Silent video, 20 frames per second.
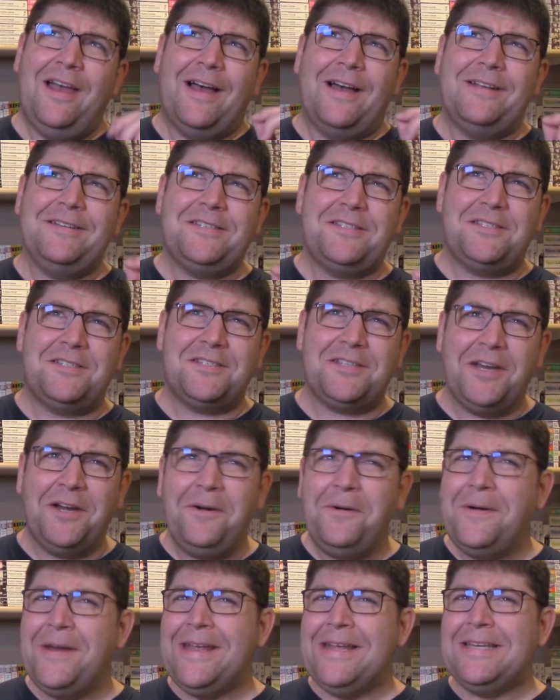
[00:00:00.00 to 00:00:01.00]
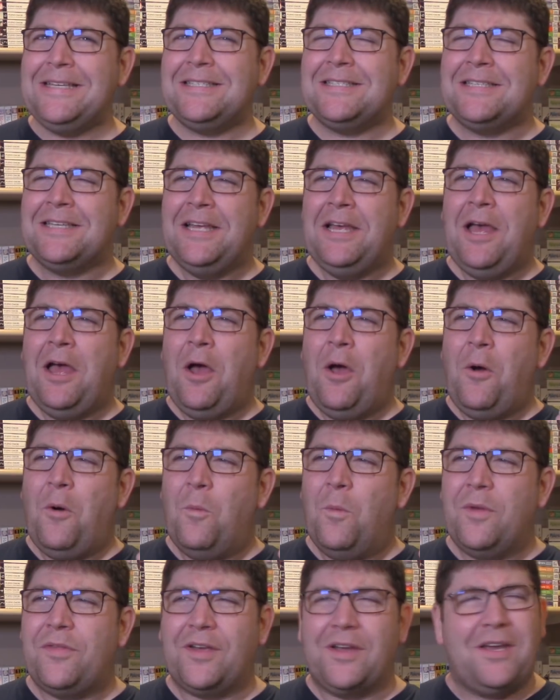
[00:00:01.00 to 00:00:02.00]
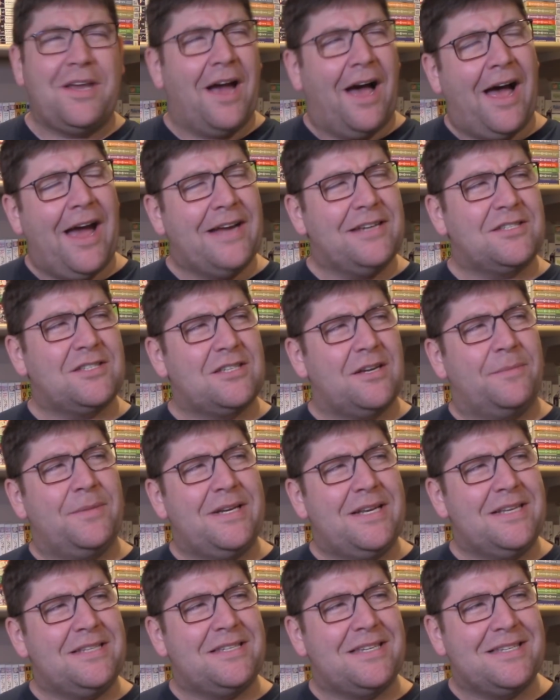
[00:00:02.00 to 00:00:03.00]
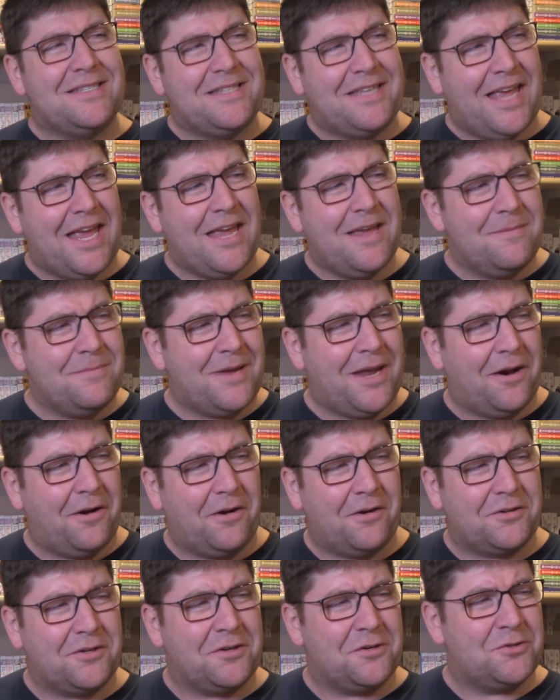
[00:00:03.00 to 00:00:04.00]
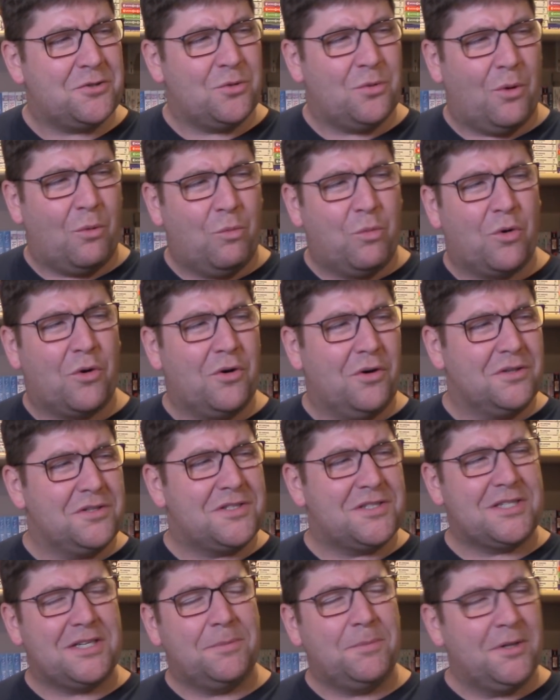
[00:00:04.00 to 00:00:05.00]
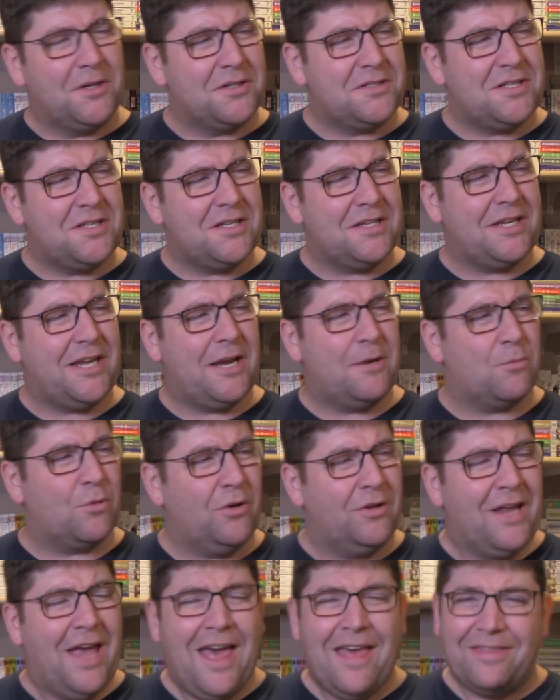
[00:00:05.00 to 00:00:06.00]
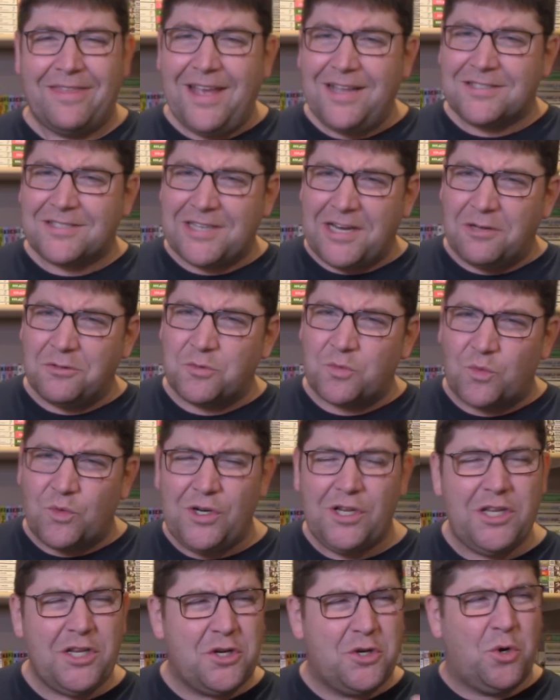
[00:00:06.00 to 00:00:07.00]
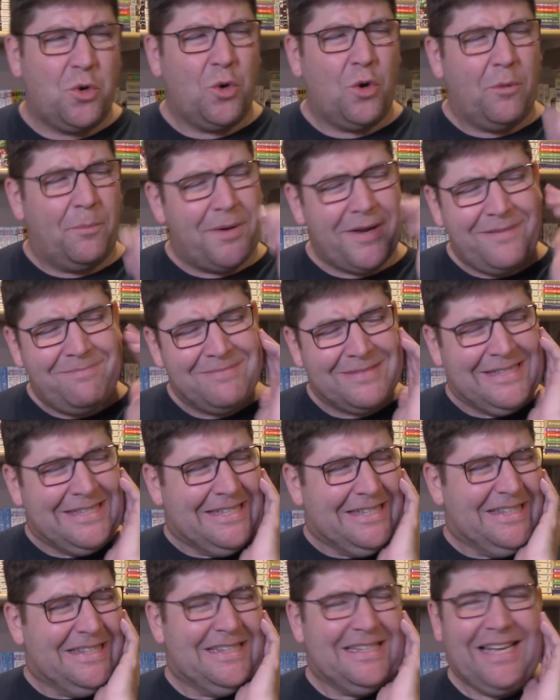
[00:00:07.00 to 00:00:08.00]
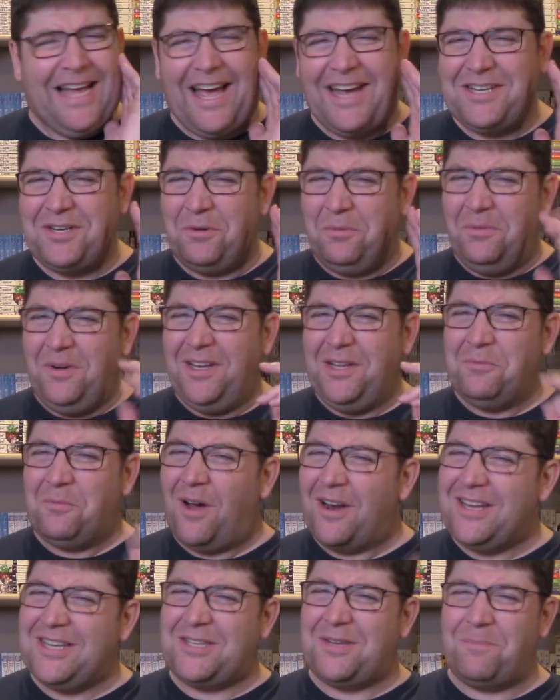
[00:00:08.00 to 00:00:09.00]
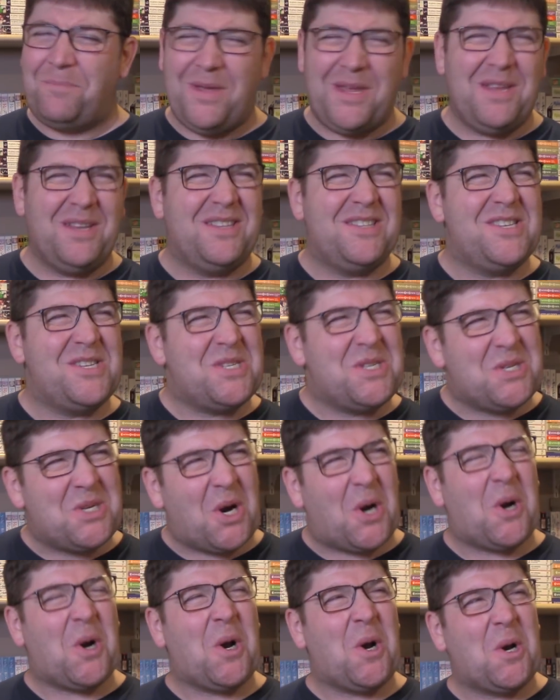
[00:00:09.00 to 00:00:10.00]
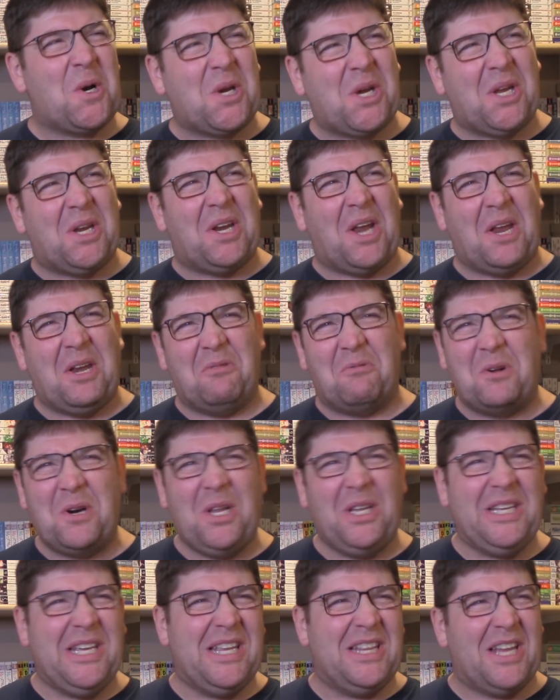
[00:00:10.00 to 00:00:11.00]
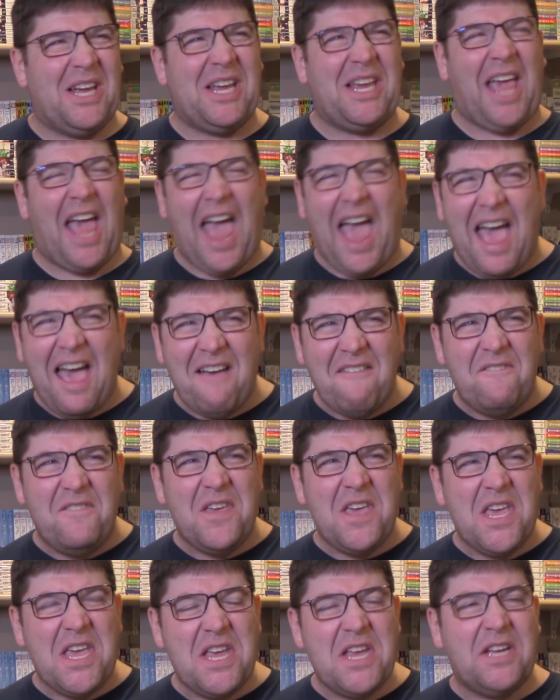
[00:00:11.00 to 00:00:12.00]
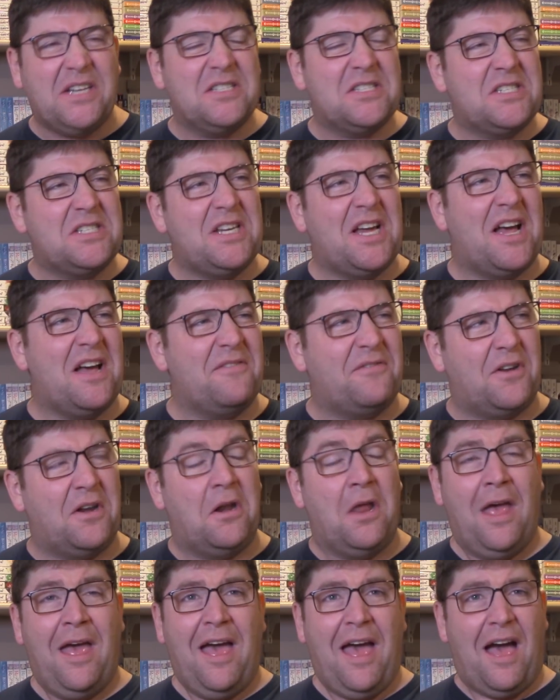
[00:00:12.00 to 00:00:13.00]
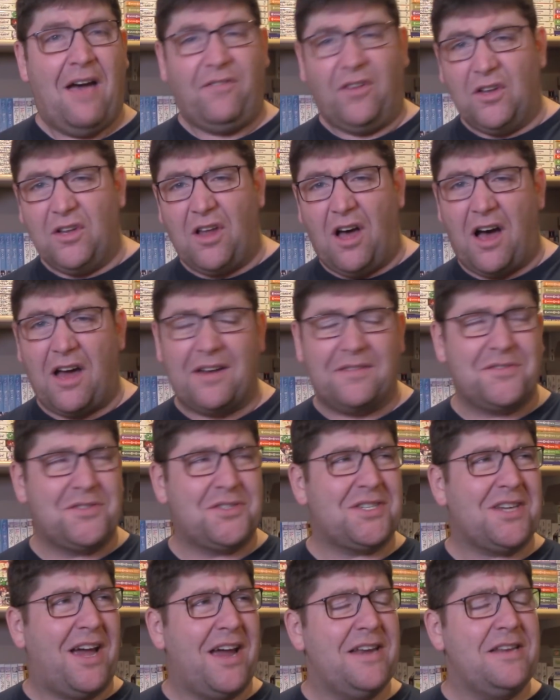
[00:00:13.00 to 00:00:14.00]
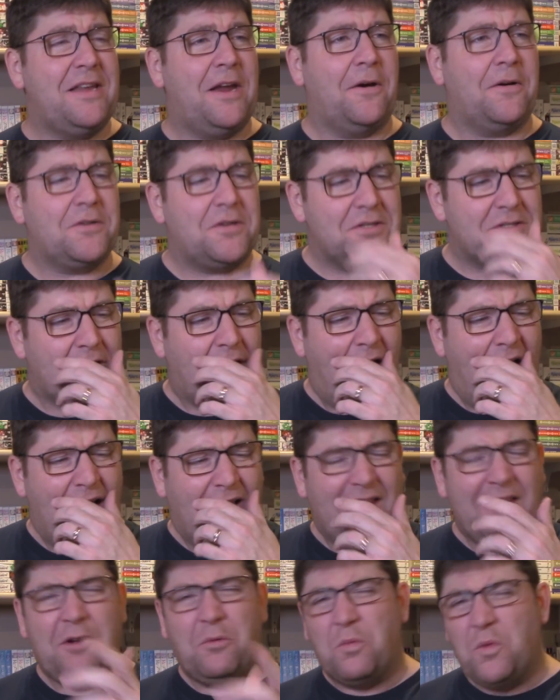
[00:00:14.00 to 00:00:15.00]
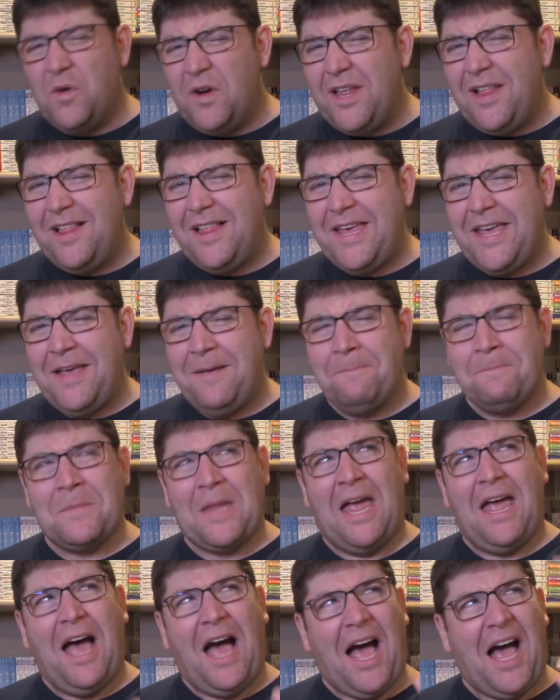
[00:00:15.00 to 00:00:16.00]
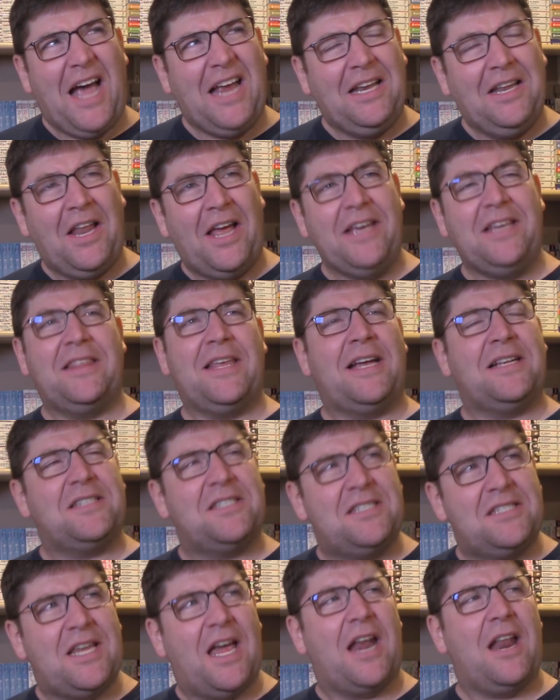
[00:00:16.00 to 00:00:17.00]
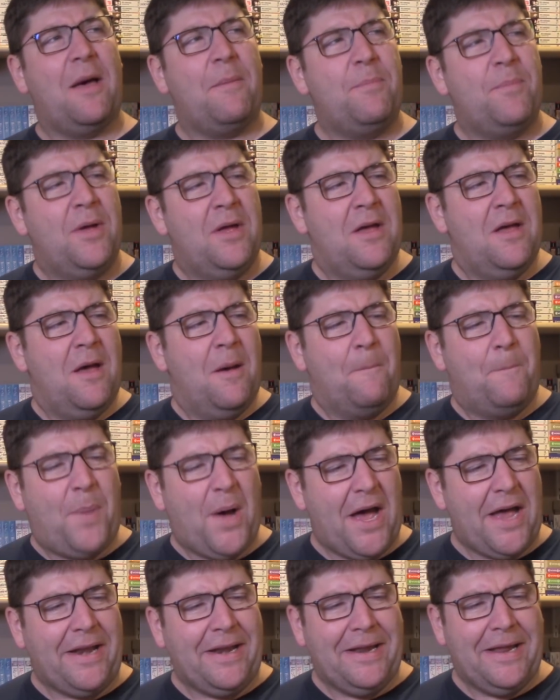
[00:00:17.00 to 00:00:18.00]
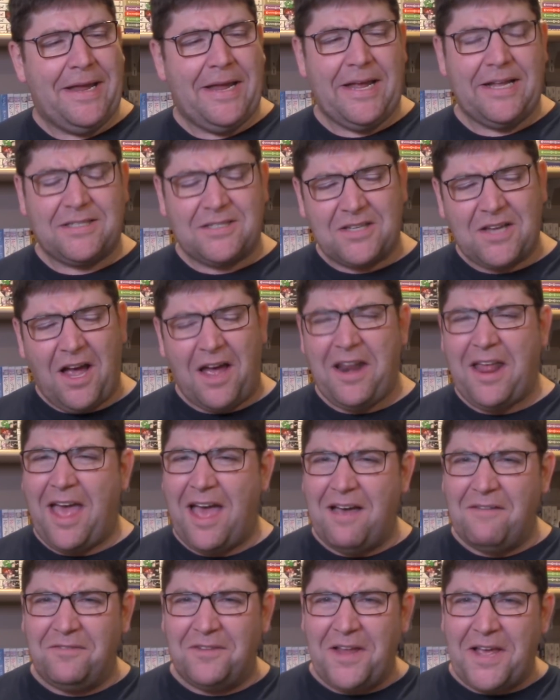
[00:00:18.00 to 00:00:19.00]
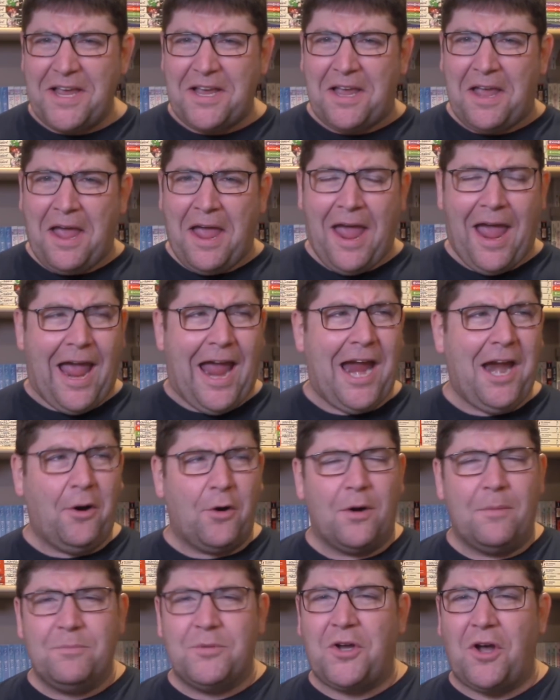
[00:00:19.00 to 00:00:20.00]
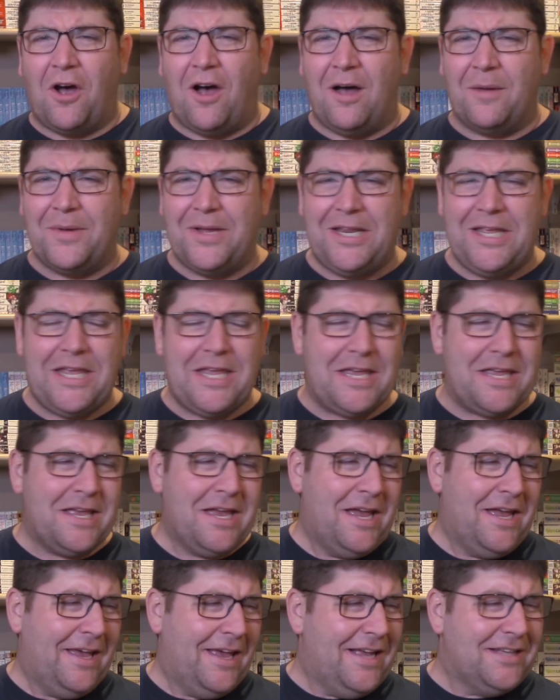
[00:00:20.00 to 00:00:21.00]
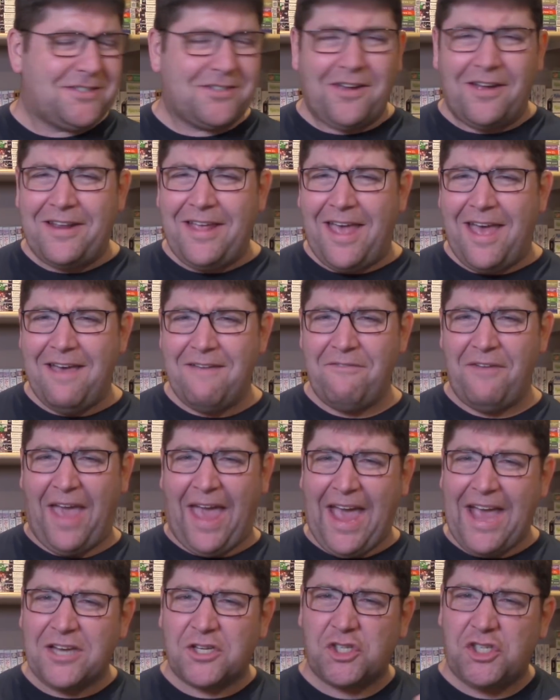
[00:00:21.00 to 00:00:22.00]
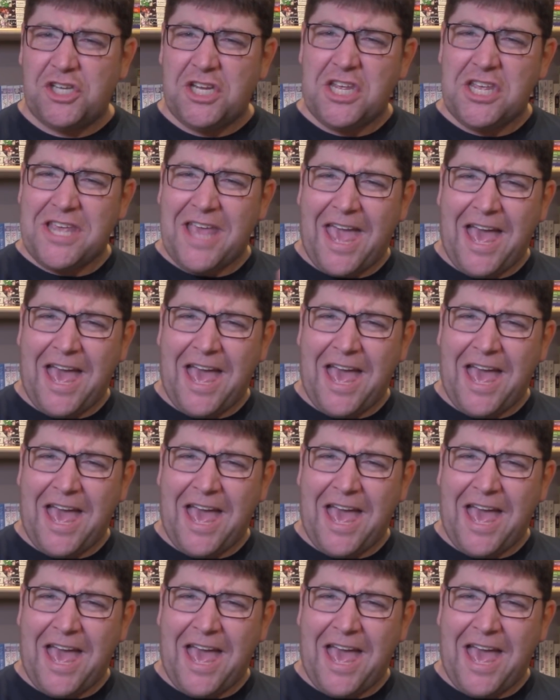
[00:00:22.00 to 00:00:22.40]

a series with a guy summoned as his game character to a world similar to the game world, that sounds really cool, but I don't really want it to be dark and really, like, heavy and stuff and have a lot of side characters. Like, really, I'd like that setup, but it's gotta have, like, harem comedy. It's gotta have eshy